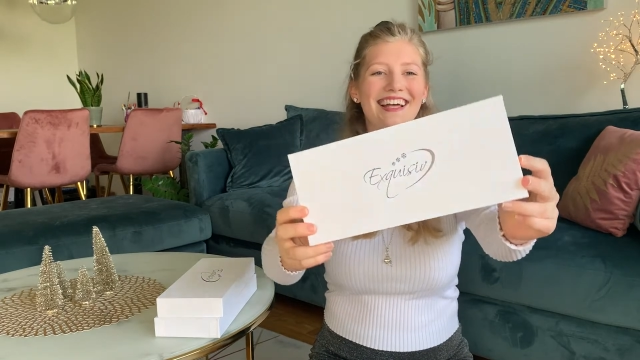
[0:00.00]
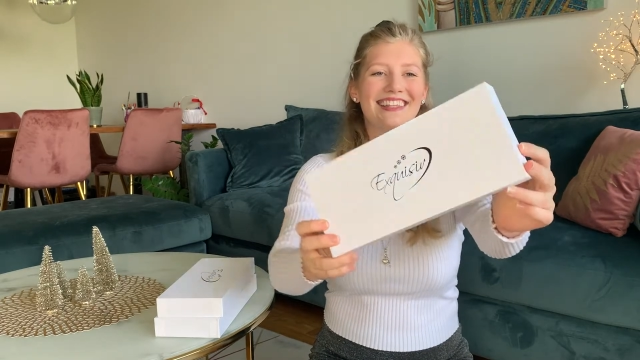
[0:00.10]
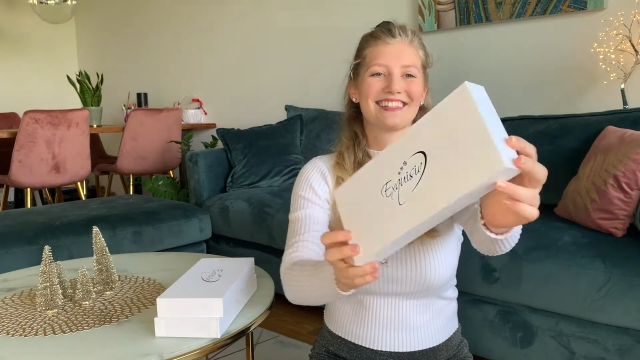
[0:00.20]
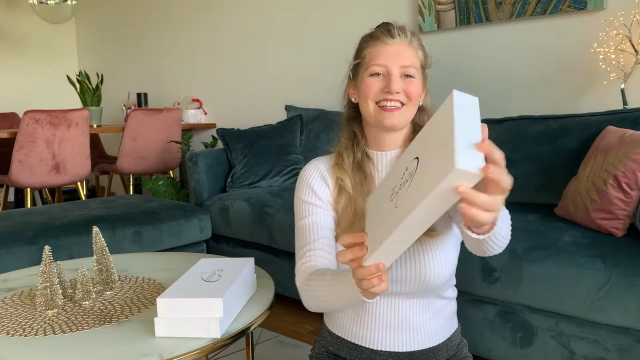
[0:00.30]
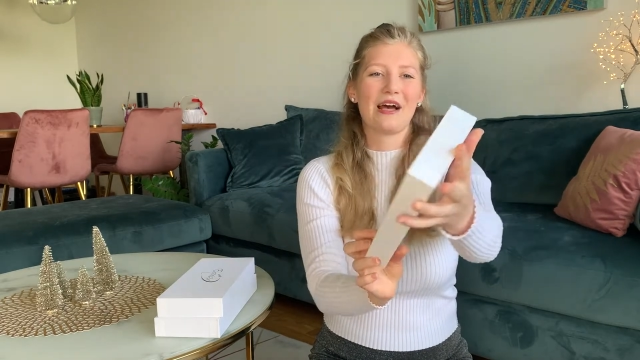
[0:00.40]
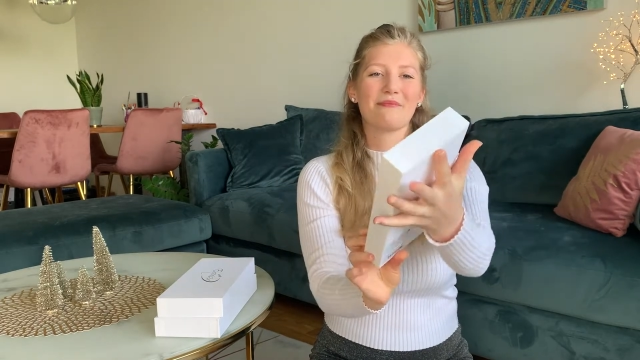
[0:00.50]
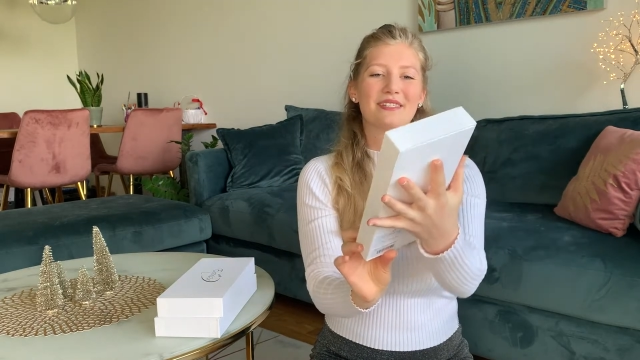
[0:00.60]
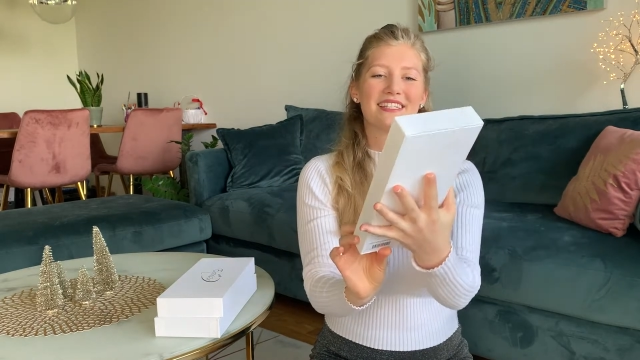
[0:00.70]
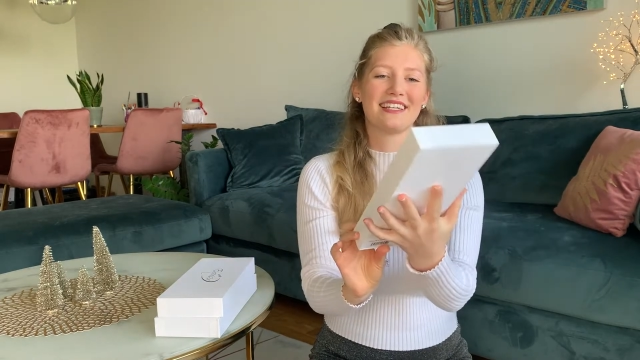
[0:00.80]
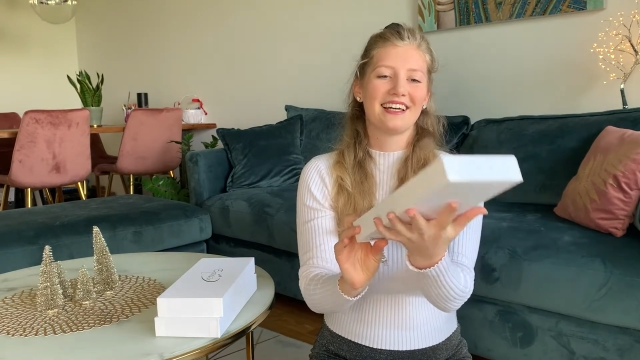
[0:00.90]
This comes
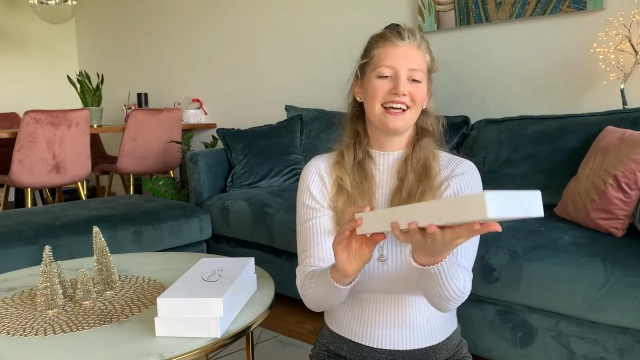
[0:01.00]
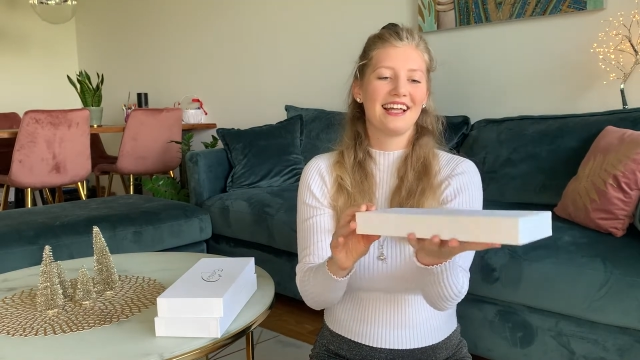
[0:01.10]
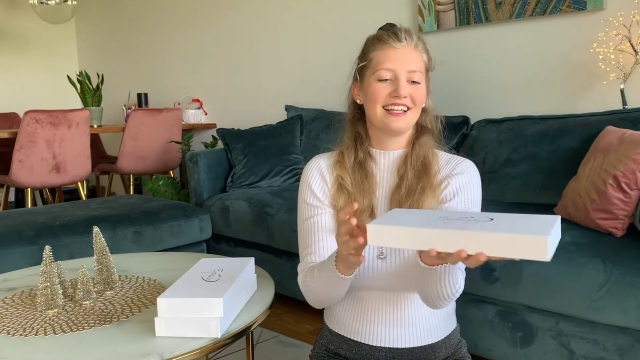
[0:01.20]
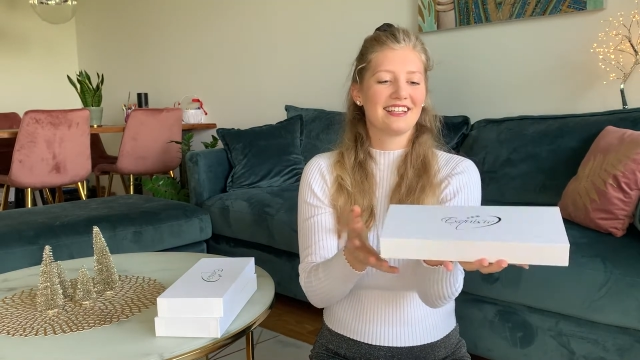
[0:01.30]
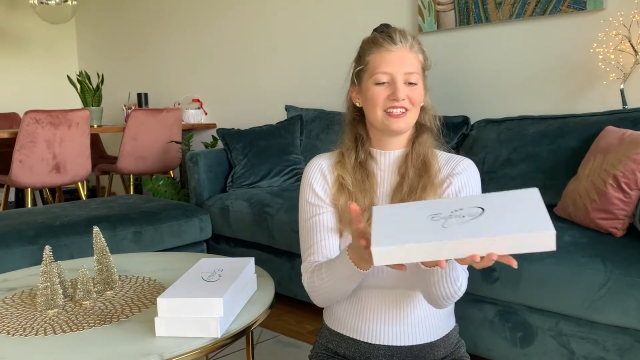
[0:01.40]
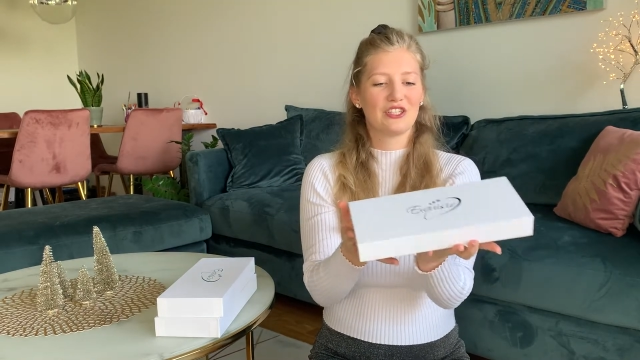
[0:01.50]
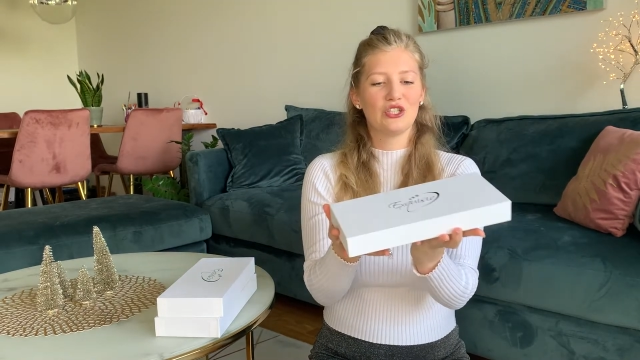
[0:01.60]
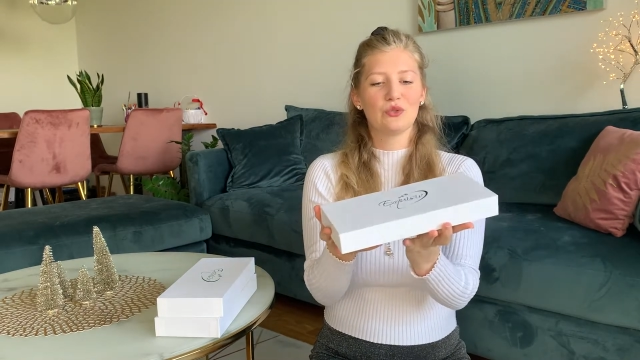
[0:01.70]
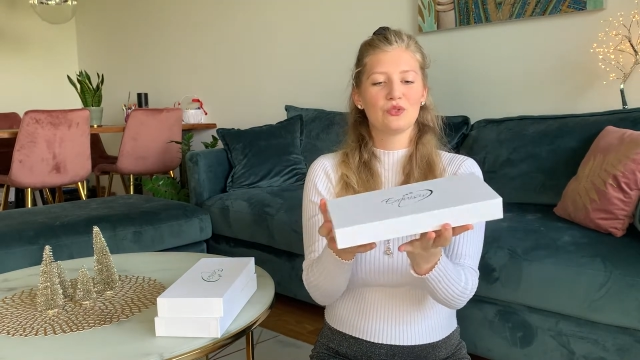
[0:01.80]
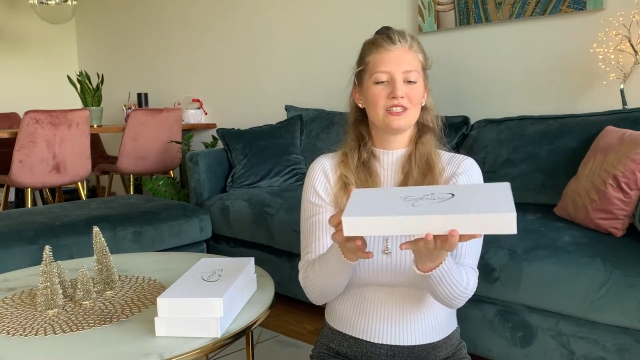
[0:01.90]
in a
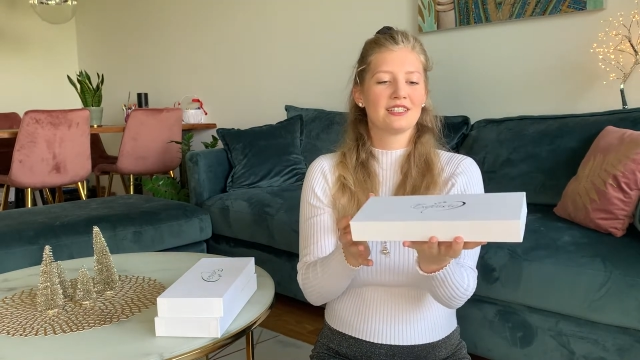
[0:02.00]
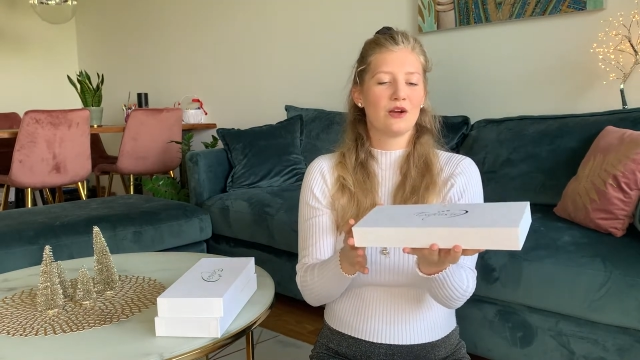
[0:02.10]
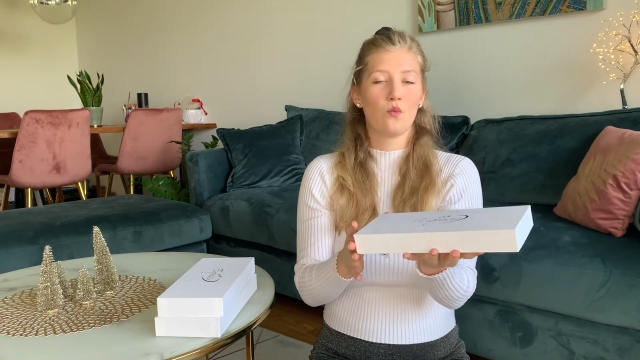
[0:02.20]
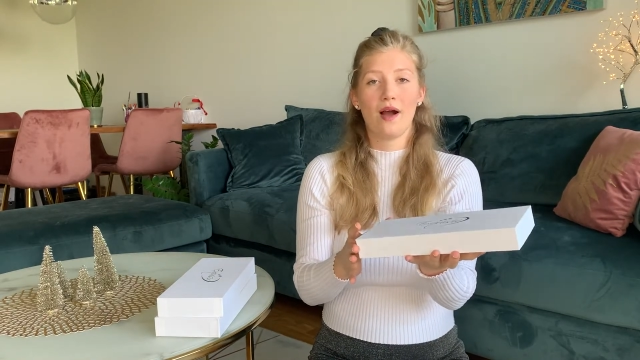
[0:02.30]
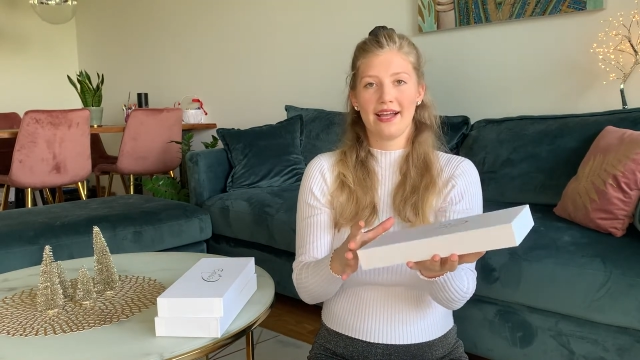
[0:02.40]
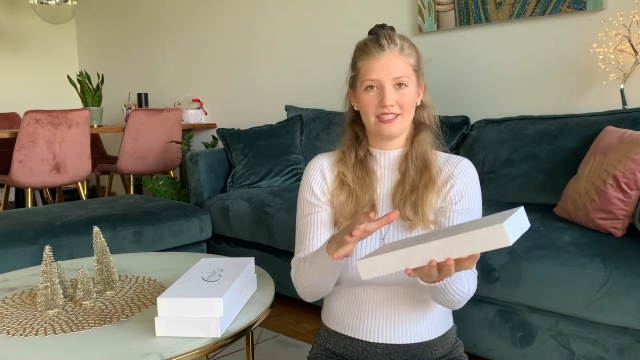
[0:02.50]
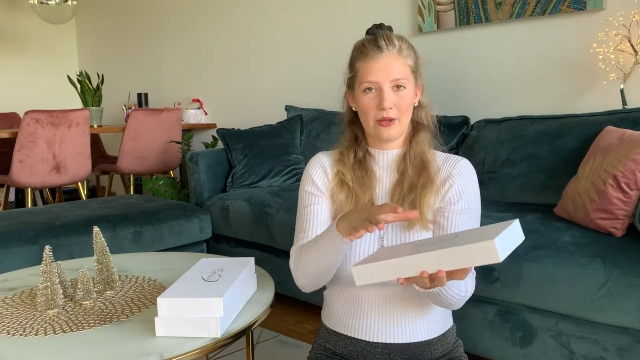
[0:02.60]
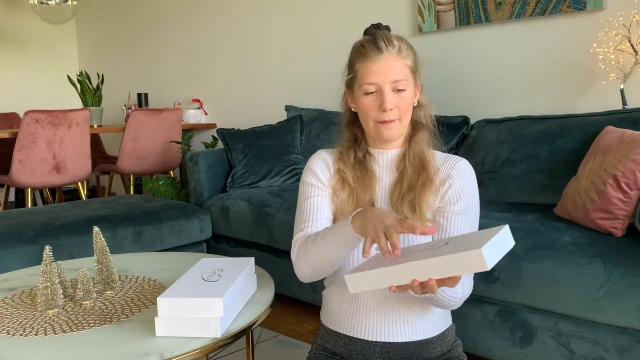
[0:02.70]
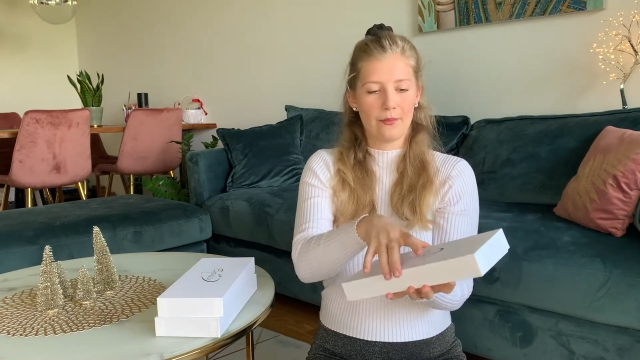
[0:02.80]
cute white